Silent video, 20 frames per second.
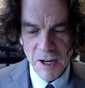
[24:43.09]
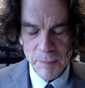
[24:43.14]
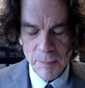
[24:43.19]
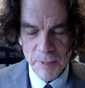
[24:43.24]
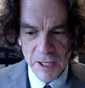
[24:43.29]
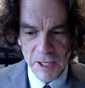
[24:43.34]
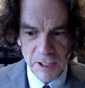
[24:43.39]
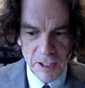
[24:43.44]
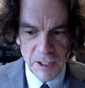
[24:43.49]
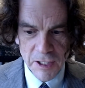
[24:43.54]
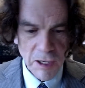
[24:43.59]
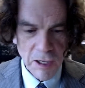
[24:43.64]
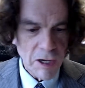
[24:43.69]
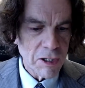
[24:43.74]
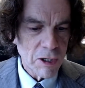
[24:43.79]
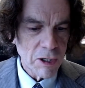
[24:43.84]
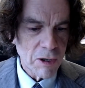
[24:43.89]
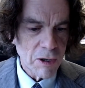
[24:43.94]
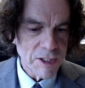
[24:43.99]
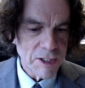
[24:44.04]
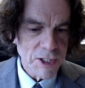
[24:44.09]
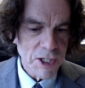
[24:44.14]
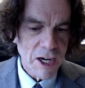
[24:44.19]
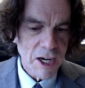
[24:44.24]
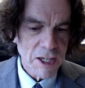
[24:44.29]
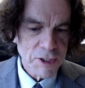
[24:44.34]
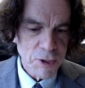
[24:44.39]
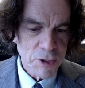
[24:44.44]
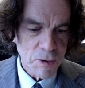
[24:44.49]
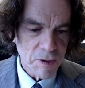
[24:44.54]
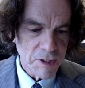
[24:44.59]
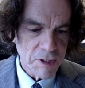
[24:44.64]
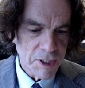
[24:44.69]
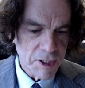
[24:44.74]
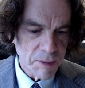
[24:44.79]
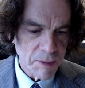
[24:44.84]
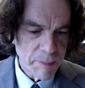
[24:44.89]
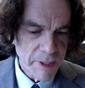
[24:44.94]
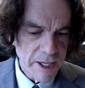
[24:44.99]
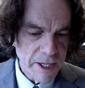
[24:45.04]
And I'm going to call her and talk to her a
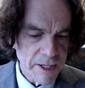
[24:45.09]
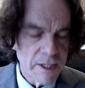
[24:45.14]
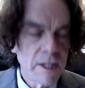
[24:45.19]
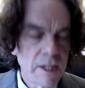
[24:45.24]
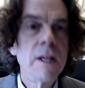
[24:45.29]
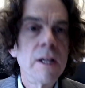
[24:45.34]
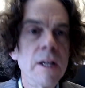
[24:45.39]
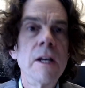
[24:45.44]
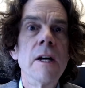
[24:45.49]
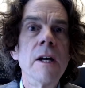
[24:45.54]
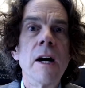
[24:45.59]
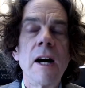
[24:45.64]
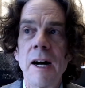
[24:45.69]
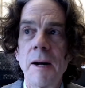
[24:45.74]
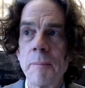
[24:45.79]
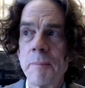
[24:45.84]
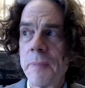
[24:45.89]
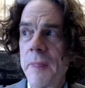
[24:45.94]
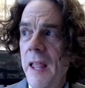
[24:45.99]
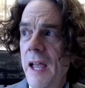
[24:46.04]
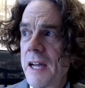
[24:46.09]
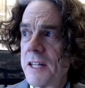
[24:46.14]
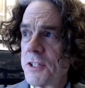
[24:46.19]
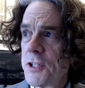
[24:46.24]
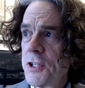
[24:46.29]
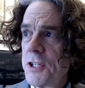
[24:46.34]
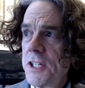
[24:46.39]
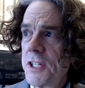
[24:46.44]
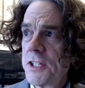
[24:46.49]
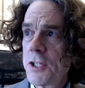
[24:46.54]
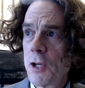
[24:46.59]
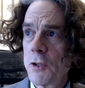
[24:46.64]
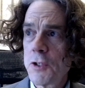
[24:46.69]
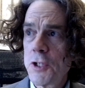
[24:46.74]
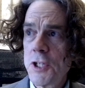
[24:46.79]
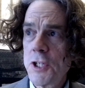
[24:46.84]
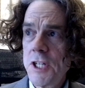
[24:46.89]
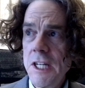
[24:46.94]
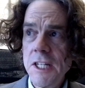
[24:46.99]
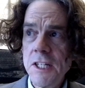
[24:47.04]
little bit.
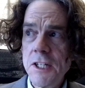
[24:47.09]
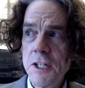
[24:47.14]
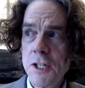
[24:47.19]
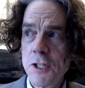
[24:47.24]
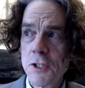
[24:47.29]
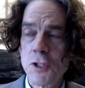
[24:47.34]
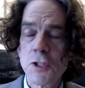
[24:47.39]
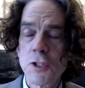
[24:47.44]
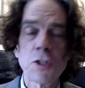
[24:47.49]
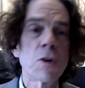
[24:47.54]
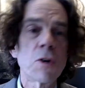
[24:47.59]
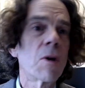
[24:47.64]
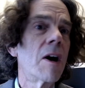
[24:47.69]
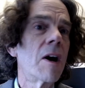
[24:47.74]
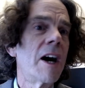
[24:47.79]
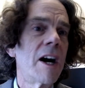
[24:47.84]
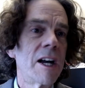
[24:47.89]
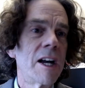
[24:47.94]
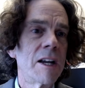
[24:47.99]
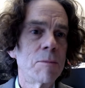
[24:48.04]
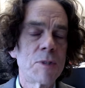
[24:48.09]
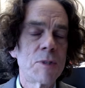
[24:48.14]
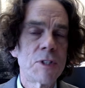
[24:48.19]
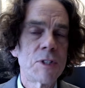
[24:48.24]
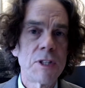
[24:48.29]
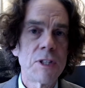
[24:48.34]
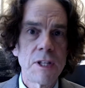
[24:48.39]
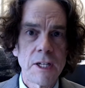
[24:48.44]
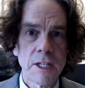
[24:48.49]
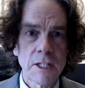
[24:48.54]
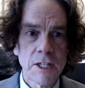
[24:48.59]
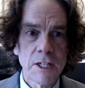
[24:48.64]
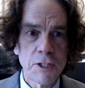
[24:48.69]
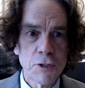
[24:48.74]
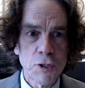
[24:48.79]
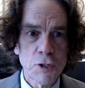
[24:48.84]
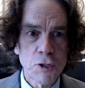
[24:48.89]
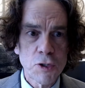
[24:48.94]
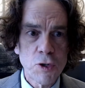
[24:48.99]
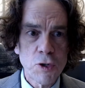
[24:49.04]
So she describes the
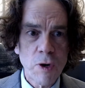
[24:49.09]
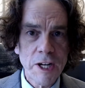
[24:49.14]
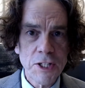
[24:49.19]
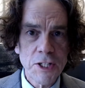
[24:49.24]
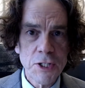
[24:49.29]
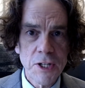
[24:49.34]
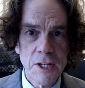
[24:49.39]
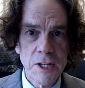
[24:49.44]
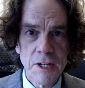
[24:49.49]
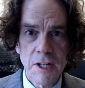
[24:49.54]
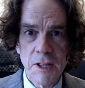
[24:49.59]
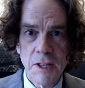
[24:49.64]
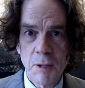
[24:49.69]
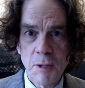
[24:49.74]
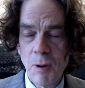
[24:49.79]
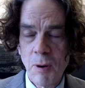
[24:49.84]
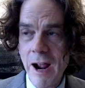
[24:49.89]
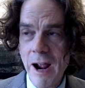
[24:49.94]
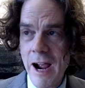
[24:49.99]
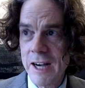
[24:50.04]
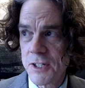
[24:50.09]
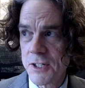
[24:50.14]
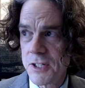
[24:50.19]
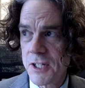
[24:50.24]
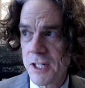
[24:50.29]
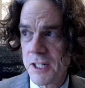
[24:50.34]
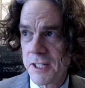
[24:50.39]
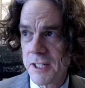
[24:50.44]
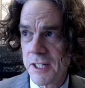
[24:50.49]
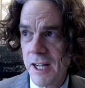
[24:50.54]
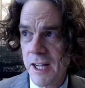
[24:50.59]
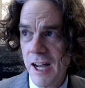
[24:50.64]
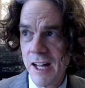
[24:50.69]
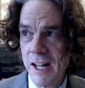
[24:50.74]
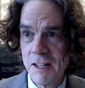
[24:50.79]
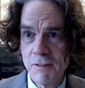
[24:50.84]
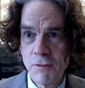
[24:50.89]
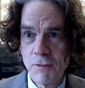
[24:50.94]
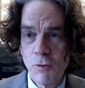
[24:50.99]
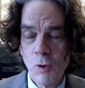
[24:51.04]
constriction of the practice in
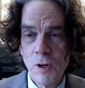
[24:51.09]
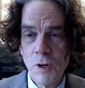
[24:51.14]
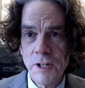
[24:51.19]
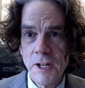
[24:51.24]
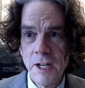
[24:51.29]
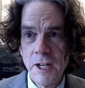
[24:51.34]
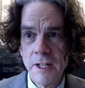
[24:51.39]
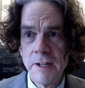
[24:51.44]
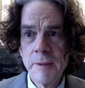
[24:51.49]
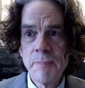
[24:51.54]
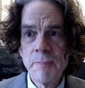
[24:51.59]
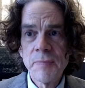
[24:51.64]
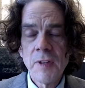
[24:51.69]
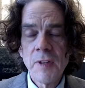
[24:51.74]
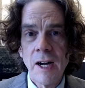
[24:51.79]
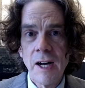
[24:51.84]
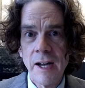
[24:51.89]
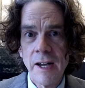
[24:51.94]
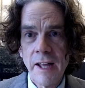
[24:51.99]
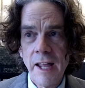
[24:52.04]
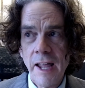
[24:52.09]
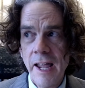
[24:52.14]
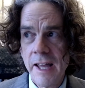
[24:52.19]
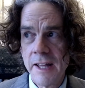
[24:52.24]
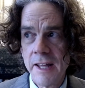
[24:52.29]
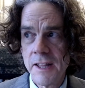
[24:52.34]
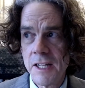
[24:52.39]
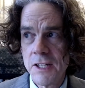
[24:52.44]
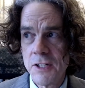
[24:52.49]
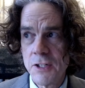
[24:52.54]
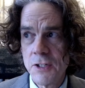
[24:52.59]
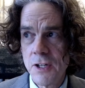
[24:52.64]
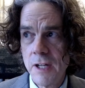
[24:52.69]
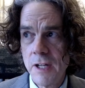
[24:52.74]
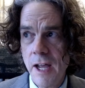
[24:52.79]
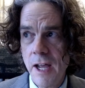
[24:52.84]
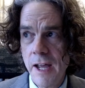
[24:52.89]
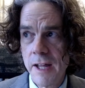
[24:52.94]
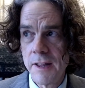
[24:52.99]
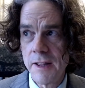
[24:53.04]
California, and
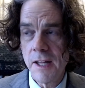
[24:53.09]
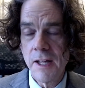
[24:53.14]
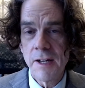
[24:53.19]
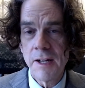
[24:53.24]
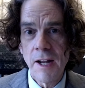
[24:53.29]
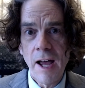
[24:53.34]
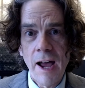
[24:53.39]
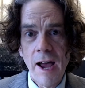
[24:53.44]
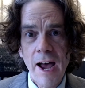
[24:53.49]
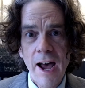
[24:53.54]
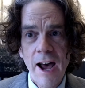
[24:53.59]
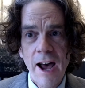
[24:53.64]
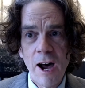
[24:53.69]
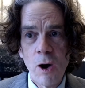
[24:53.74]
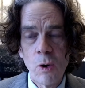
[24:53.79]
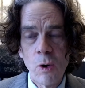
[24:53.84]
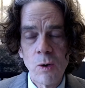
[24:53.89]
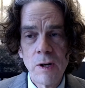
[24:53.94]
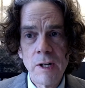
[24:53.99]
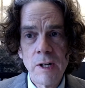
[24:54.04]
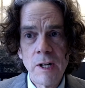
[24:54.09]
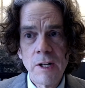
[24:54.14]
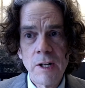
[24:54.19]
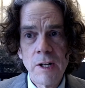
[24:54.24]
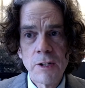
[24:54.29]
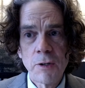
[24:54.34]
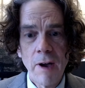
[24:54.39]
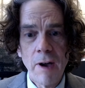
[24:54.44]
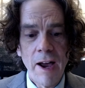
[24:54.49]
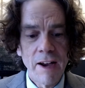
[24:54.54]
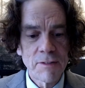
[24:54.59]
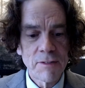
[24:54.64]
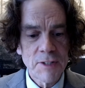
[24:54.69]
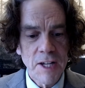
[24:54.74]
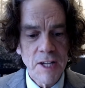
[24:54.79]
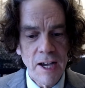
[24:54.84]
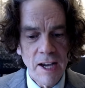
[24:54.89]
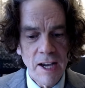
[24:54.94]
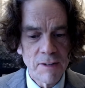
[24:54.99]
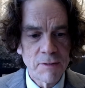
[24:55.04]
then how you have
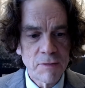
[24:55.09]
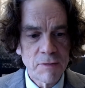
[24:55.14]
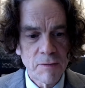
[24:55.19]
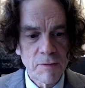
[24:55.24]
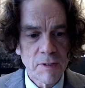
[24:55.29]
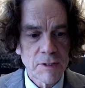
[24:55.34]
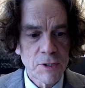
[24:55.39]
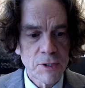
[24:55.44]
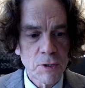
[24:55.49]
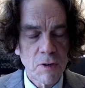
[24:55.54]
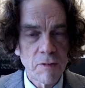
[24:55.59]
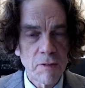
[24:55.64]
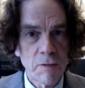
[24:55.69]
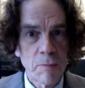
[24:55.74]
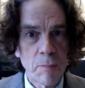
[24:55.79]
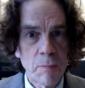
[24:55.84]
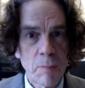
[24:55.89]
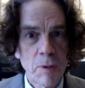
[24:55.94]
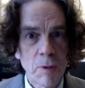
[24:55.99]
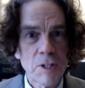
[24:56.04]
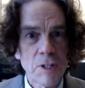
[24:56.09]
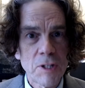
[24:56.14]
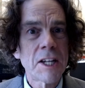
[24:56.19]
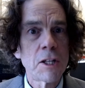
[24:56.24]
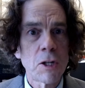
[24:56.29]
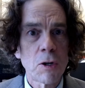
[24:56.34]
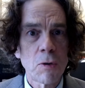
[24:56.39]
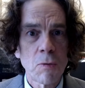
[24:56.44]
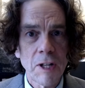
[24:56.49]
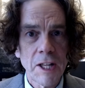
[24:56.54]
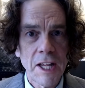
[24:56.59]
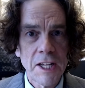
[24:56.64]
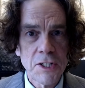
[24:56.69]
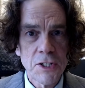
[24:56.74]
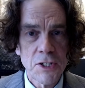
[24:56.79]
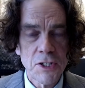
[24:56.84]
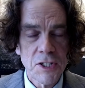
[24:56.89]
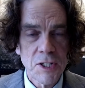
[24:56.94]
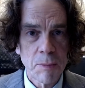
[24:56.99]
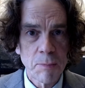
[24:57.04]
to have a sort of particular
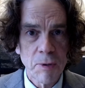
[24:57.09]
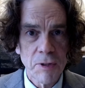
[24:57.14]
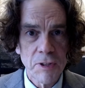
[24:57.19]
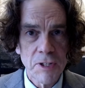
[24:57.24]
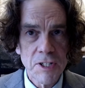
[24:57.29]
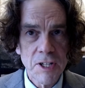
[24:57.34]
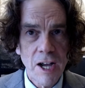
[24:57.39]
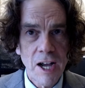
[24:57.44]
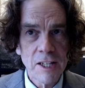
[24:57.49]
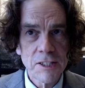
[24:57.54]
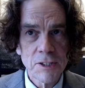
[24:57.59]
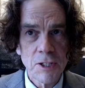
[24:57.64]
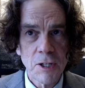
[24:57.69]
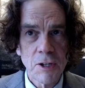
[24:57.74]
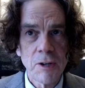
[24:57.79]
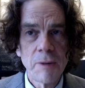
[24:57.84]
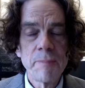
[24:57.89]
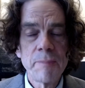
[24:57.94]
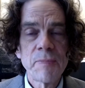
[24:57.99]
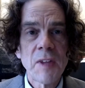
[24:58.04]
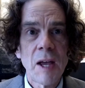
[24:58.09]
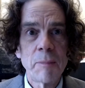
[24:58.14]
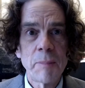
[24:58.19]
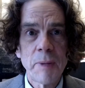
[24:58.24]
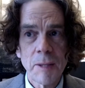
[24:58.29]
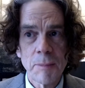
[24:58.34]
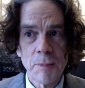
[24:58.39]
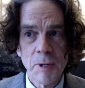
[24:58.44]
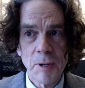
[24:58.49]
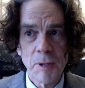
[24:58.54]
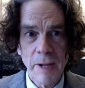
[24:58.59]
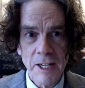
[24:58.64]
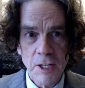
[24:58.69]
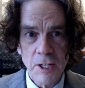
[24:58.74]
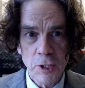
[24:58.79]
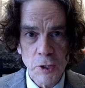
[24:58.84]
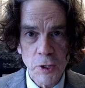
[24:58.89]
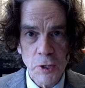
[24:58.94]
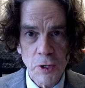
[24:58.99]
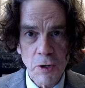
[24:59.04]
relationship with the doctor and be able to
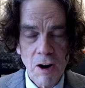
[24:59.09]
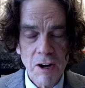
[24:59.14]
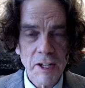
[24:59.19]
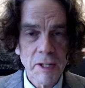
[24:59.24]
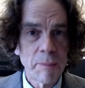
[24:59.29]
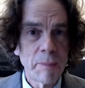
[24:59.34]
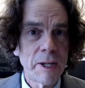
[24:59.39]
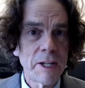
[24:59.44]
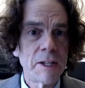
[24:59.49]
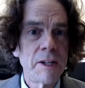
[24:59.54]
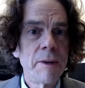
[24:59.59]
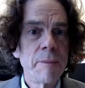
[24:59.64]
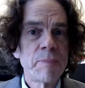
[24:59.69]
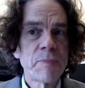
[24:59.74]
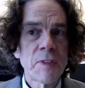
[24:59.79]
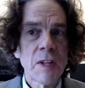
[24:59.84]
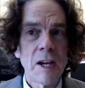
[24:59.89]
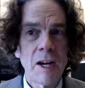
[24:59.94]
make a good argument.